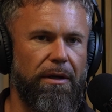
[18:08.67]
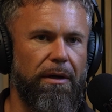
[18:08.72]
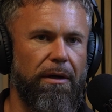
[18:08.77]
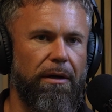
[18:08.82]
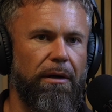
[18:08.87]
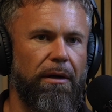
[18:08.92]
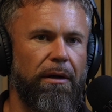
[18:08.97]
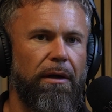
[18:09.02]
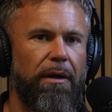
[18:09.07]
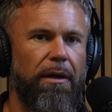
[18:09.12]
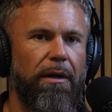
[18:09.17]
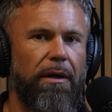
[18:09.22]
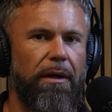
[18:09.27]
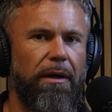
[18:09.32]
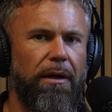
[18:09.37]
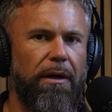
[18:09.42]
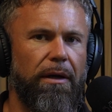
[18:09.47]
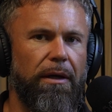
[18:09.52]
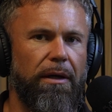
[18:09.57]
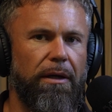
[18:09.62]
there.
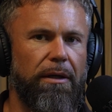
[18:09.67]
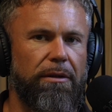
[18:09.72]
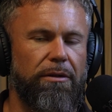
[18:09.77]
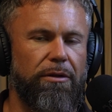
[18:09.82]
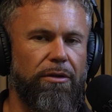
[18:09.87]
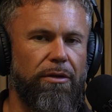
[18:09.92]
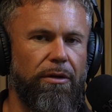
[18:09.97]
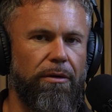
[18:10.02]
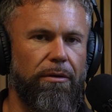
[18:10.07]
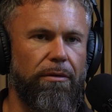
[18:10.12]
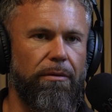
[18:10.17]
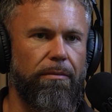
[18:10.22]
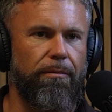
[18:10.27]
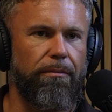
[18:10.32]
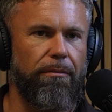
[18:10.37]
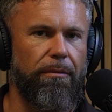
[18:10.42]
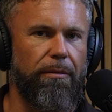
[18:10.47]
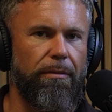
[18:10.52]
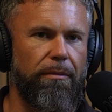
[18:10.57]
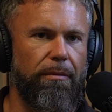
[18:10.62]
So,
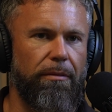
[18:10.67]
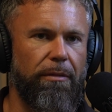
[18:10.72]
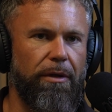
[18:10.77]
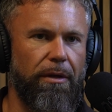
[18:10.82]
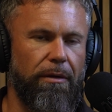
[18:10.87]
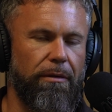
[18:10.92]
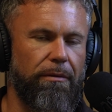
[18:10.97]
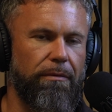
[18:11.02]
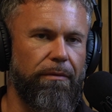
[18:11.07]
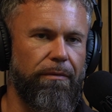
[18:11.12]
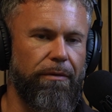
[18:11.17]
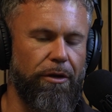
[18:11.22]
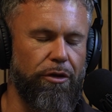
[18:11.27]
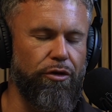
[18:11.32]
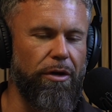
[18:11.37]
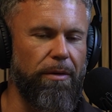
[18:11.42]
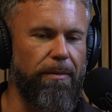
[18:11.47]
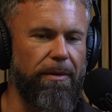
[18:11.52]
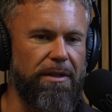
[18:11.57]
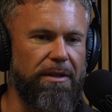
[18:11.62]
the
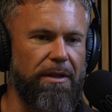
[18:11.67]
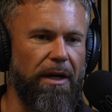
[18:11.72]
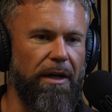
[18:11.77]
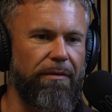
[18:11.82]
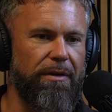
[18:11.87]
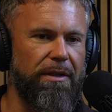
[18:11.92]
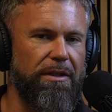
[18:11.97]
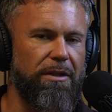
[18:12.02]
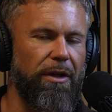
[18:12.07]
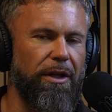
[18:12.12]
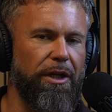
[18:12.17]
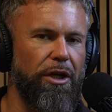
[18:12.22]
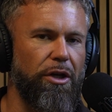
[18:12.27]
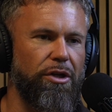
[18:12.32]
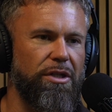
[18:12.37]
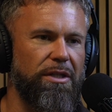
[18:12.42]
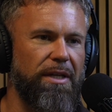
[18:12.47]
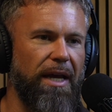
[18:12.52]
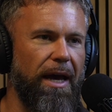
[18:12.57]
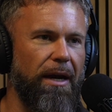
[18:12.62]
treatment side of it, it's not like you
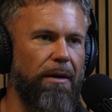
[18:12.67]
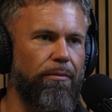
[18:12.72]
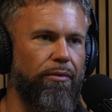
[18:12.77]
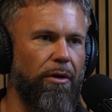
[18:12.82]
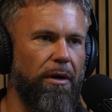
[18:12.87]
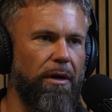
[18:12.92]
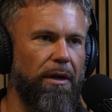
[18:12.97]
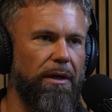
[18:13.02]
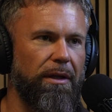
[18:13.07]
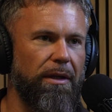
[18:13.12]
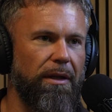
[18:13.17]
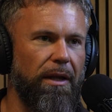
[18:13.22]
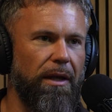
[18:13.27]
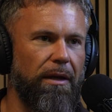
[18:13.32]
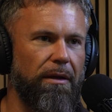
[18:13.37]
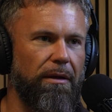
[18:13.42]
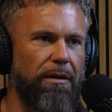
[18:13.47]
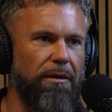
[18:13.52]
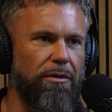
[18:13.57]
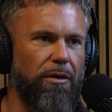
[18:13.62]
can just add a product and
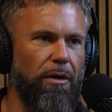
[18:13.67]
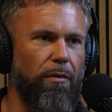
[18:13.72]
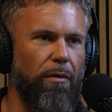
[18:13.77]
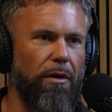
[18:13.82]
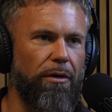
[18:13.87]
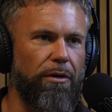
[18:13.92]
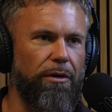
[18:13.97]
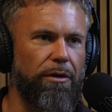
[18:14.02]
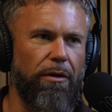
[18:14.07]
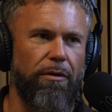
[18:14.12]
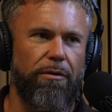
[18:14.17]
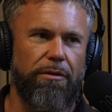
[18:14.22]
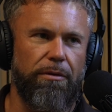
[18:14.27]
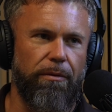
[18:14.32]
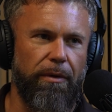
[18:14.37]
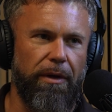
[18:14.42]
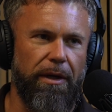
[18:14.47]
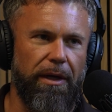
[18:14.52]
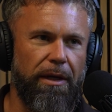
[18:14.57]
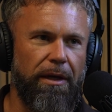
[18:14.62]
then the salt water goes
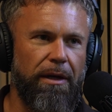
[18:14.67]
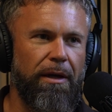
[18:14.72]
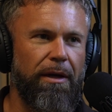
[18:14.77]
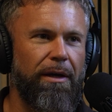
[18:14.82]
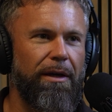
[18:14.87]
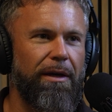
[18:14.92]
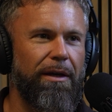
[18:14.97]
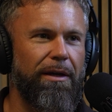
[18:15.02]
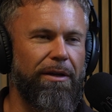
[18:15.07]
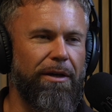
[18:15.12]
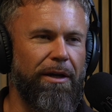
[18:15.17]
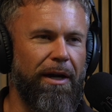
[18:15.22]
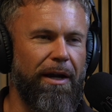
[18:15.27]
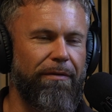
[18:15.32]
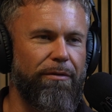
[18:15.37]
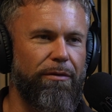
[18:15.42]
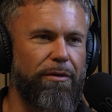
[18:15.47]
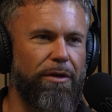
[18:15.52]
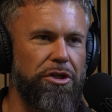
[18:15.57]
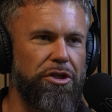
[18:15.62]
away. You kind
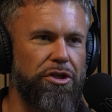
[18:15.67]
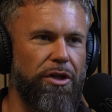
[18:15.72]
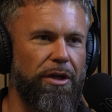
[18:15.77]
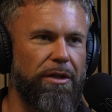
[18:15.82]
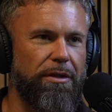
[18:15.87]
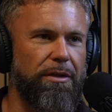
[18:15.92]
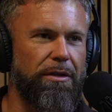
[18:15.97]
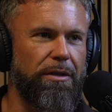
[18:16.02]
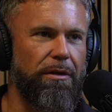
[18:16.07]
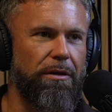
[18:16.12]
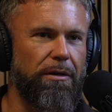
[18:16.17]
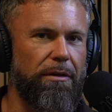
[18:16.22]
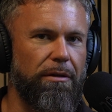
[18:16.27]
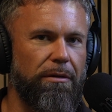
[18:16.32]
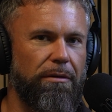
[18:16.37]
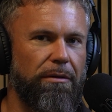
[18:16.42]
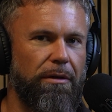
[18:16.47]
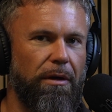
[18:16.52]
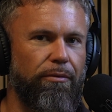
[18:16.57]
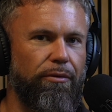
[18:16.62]
of have to adjust
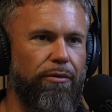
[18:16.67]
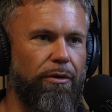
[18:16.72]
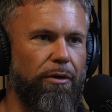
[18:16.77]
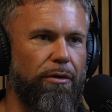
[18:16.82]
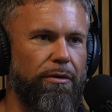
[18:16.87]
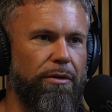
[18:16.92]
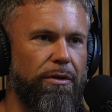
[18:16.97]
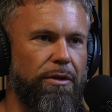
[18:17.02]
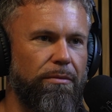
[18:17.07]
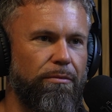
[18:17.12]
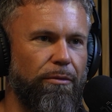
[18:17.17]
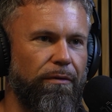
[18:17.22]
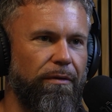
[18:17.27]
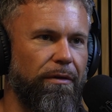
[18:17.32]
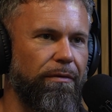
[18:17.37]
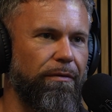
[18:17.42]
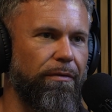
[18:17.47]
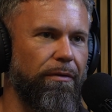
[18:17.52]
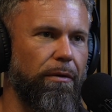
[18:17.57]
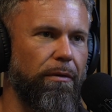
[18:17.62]
your approach
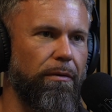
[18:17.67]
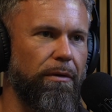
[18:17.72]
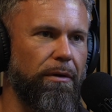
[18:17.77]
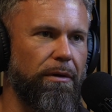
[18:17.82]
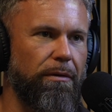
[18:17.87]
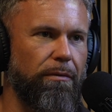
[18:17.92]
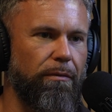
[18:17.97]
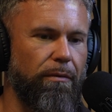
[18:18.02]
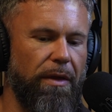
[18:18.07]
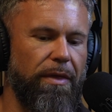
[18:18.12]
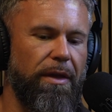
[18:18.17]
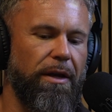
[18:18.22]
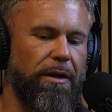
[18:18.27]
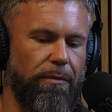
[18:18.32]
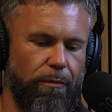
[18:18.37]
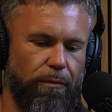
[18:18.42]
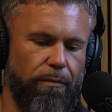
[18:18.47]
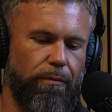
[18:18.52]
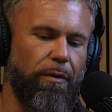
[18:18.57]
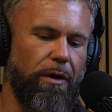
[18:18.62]
moving forward, and
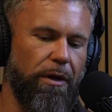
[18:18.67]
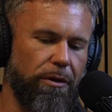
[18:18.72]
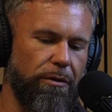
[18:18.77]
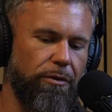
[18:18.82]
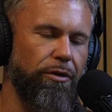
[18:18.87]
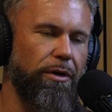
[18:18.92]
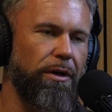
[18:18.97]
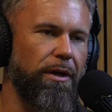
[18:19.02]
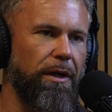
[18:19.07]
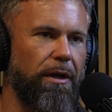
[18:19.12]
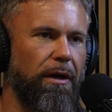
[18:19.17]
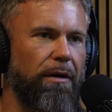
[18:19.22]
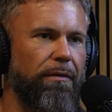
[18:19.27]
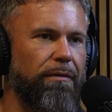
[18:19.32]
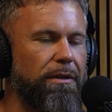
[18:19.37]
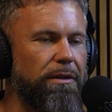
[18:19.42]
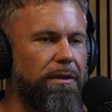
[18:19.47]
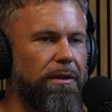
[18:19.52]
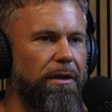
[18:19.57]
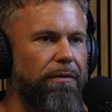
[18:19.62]
then while treating,
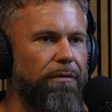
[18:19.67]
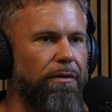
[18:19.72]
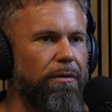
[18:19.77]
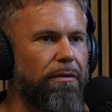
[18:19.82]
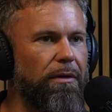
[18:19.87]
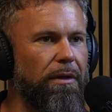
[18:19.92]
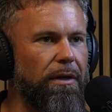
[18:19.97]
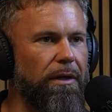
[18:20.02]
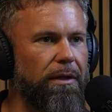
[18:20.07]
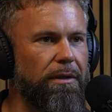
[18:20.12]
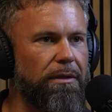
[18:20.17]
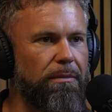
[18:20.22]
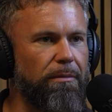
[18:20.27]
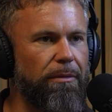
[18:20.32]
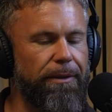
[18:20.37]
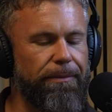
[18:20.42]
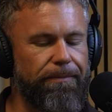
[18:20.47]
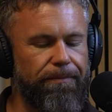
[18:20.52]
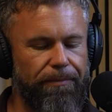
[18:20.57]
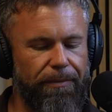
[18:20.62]
obviously, a few things. But